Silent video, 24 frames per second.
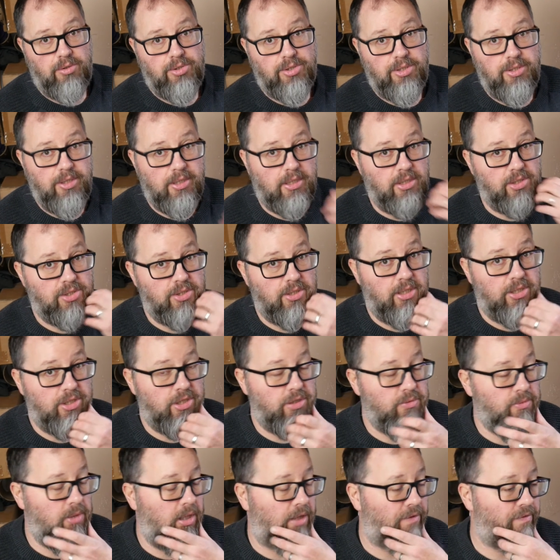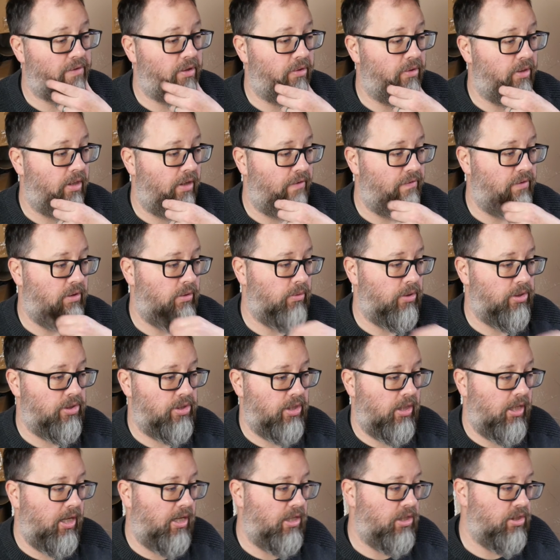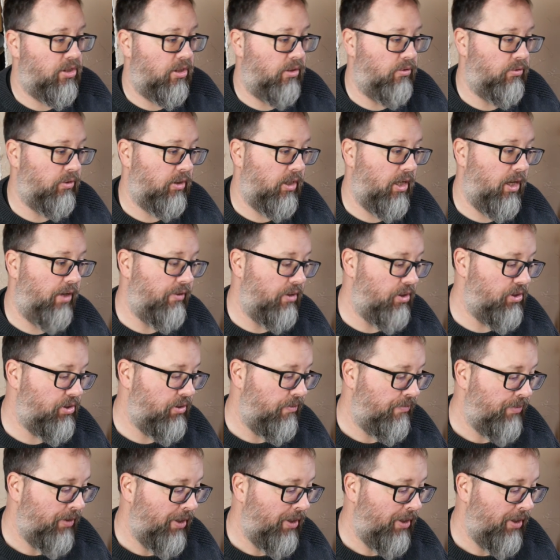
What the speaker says: so you can see it as well if you want to get into the Hungarians.